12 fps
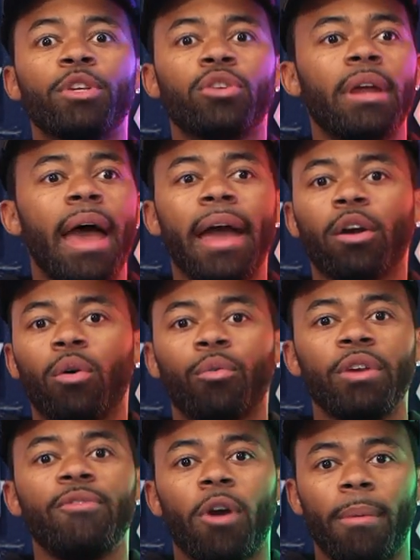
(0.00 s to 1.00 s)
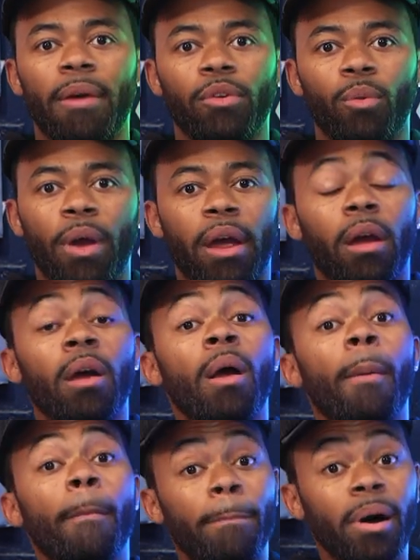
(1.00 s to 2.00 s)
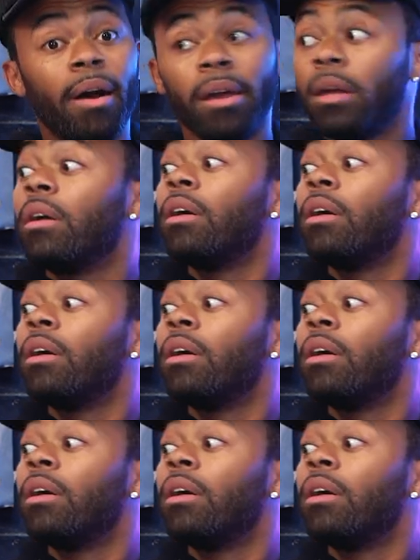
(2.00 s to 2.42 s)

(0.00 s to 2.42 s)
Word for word: It's gonna echo and reverb everywhere. It's gonna stop my